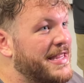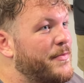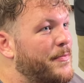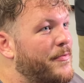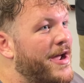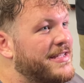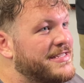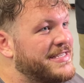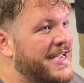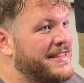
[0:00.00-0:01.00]
that we
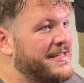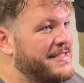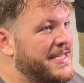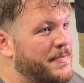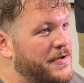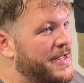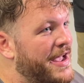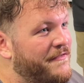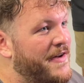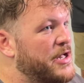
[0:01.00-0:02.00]
practice at and the tempos and
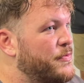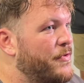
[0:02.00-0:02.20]
how fast we're